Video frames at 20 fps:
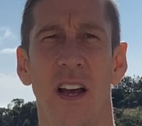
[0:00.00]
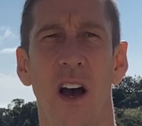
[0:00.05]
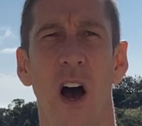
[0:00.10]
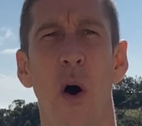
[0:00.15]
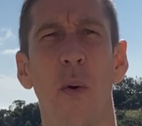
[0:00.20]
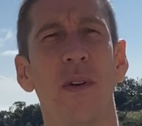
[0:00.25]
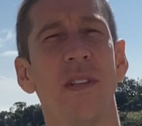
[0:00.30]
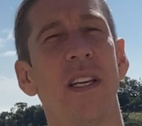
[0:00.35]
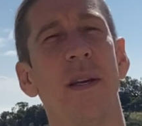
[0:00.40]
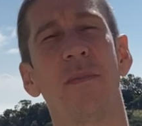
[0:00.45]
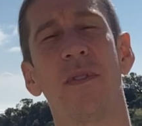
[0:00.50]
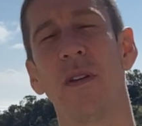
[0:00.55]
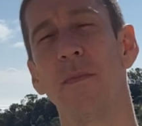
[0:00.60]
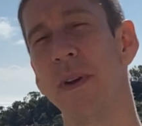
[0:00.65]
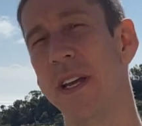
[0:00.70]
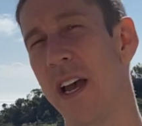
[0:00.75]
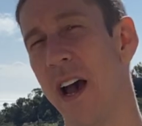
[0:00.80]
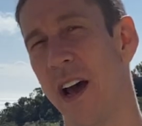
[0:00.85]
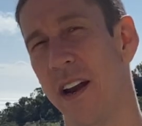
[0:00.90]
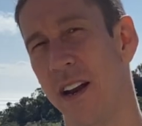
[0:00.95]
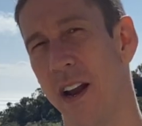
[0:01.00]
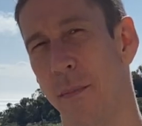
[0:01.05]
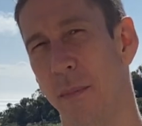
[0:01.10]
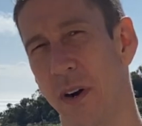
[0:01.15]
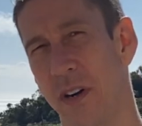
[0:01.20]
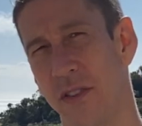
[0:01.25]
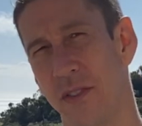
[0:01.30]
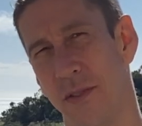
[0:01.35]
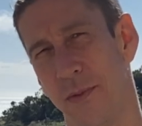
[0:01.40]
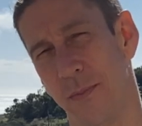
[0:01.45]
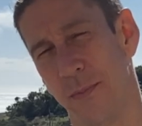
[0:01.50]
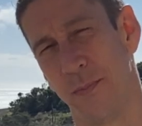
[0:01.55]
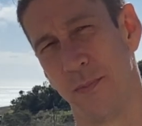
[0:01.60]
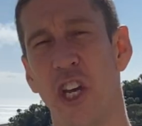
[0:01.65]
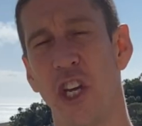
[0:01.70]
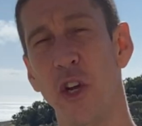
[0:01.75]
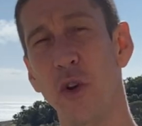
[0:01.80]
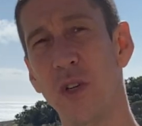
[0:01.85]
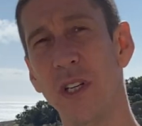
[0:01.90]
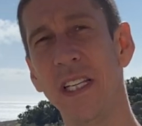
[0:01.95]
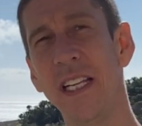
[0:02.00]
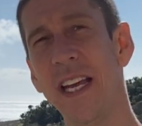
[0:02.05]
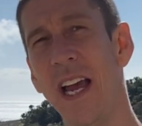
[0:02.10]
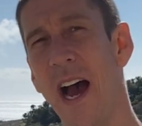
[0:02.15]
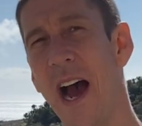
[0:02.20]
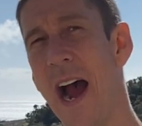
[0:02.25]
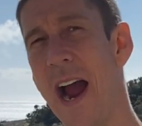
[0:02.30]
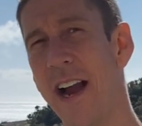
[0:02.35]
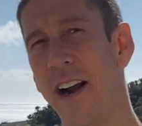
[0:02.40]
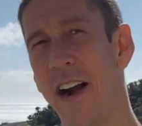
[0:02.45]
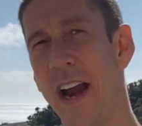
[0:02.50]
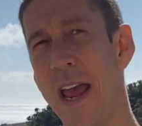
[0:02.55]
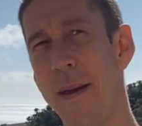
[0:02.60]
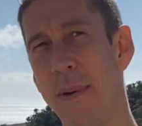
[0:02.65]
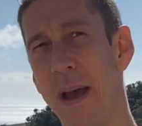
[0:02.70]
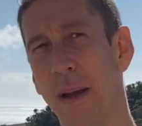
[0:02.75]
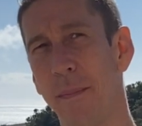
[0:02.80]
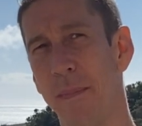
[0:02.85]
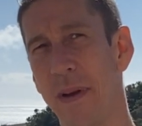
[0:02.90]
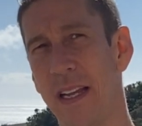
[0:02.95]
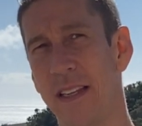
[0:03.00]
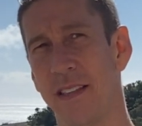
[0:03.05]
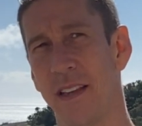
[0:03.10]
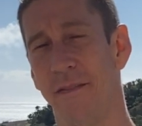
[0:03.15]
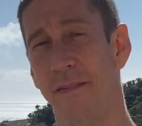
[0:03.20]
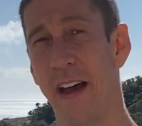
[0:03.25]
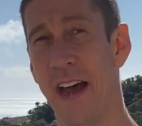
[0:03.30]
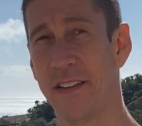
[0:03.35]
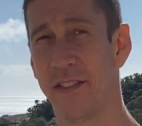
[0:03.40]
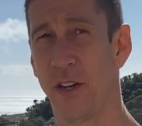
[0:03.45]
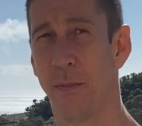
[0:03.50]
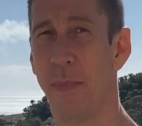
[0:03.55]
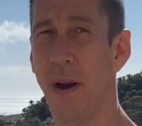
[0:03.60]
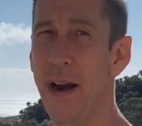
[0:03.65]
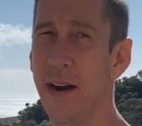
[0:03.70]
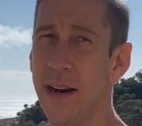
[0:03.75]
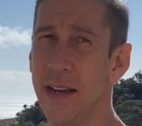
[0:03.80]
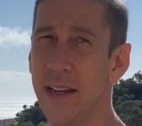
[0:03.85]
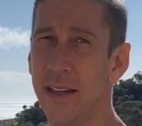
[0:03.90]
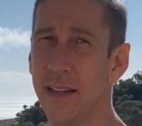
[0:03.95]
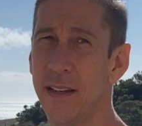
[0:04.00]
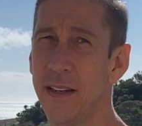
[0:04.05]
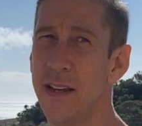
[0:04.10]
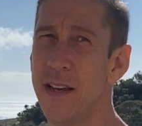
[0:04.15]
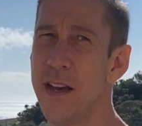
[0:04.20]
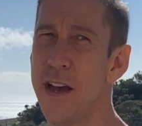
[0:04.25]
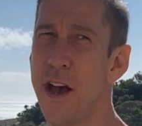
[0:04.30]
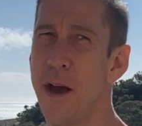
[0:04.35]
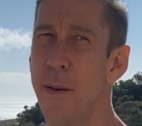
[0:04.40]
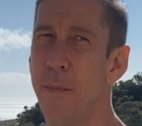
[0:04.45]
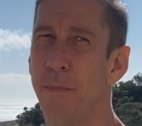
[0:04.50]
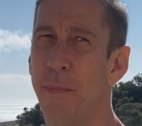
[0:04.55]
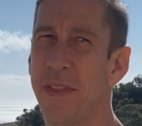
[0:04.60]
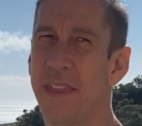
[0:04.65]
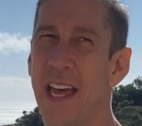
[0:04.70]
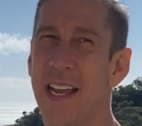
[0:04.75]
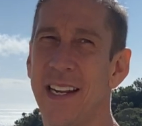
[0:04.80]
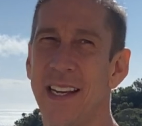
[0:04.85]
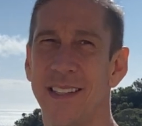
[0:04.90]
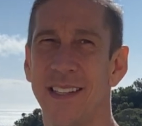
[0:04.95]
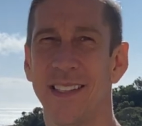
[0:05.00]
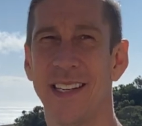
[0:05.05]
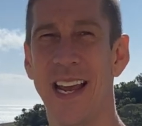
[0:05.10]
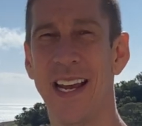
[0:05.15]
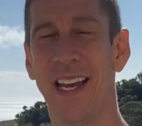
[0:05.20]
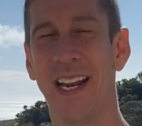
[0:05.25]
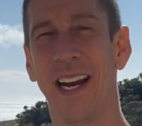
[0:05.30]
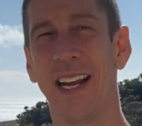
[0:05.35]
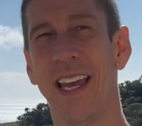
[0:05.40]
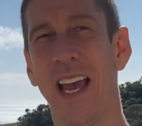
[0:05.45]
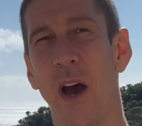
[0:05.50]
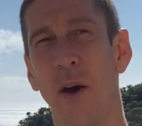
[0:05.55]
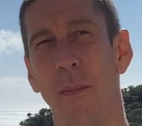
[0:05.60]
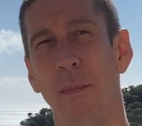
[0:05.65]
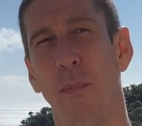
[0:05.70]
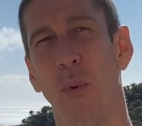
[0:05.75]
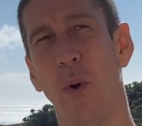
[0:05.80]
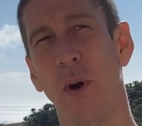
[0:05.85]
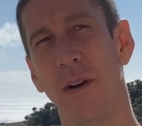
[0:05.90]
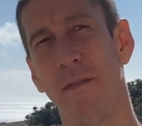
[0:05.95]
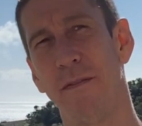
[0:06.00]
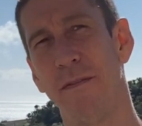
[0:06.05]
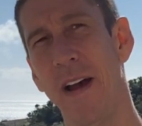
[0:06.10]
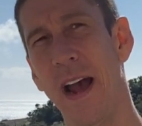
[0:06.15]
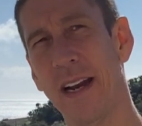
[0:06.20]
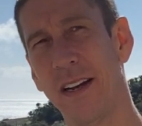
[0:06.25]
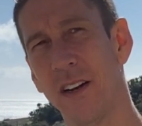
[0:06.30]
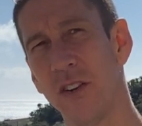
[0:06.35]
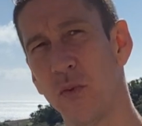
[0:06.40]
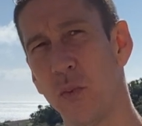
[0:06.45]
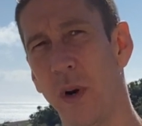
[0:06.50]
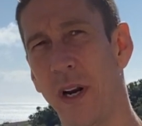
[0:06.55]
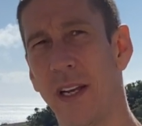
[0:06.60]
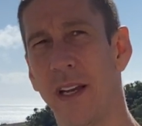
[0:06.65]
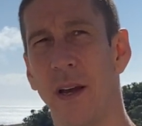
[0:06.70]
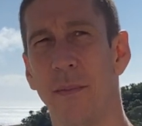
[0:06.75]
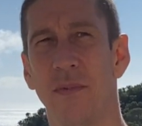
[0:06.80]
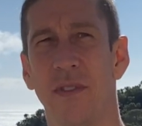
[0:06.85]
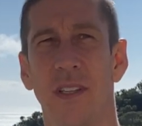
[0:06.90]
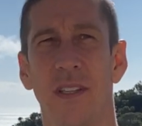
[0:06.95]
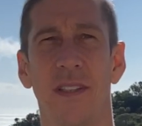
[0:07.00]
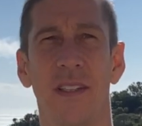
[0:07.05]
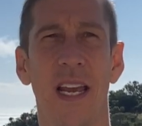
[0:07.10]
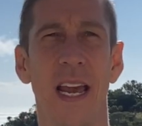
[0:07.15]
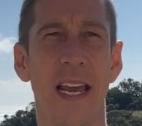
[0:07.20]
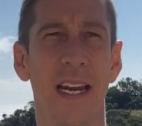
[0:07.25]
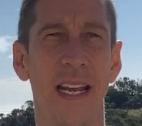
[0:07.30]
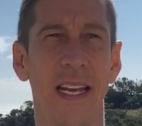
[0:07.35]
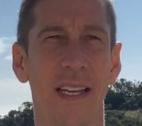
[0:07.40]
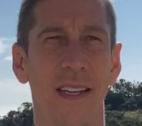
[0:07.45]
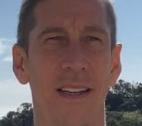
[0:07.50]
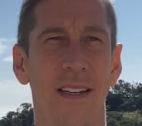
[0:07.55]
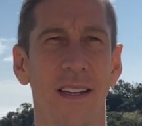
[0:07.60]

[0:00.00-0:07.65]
always seems to be odd numbers. Usually a higher ABEC means a faster bearing, but that doesn't take into account important factors when it comes to skating,